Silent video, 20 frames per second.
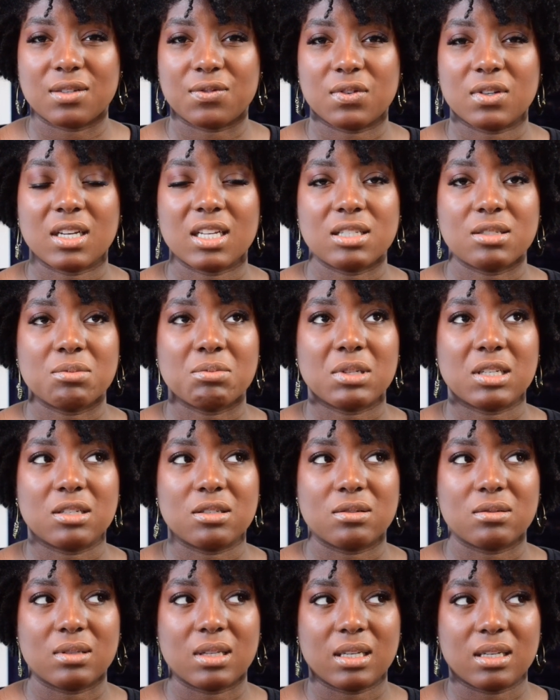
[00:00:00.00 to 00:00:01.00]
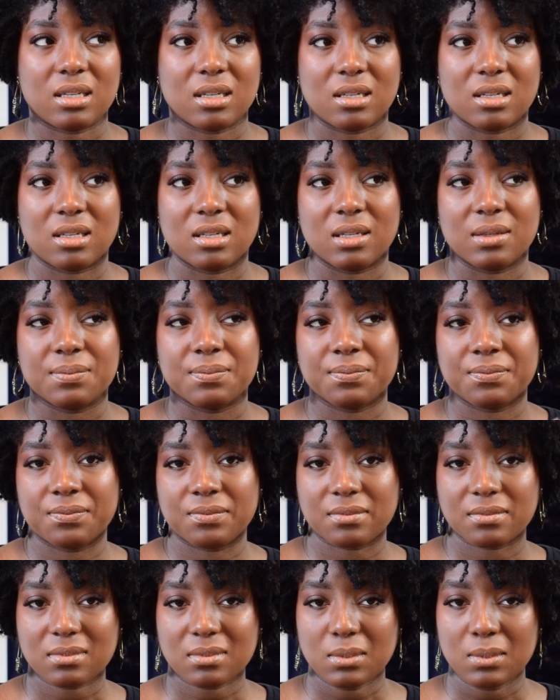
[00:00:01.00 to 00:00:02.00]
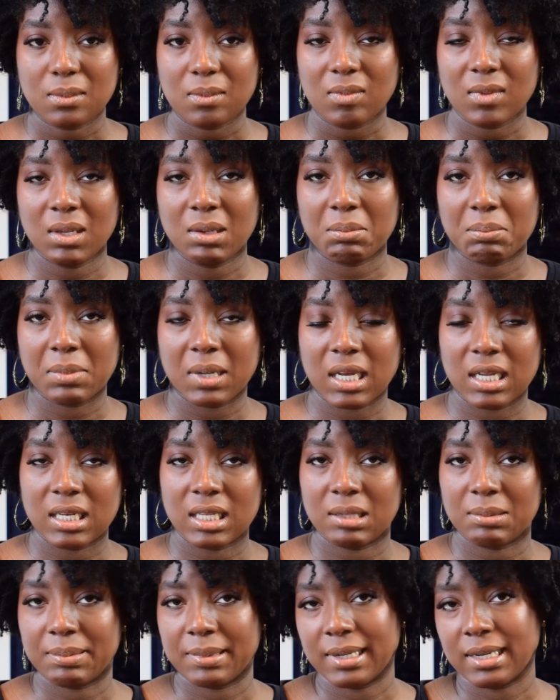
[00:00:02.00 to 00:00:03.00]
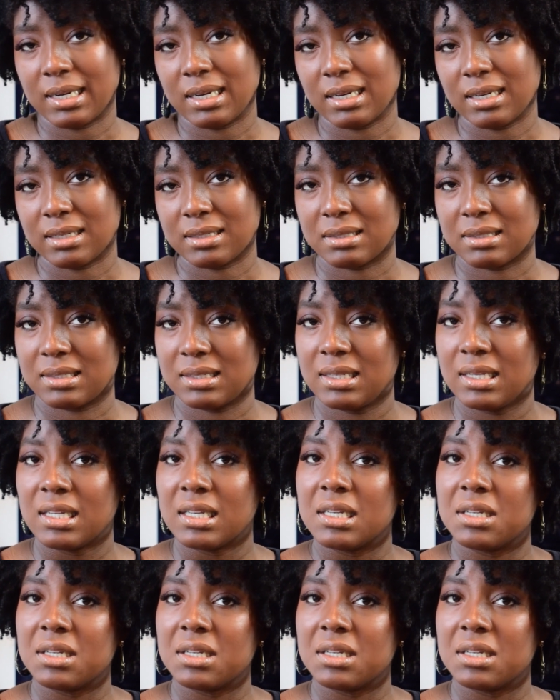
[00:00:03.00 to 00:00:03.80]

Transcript: if you guys want me to do like a body product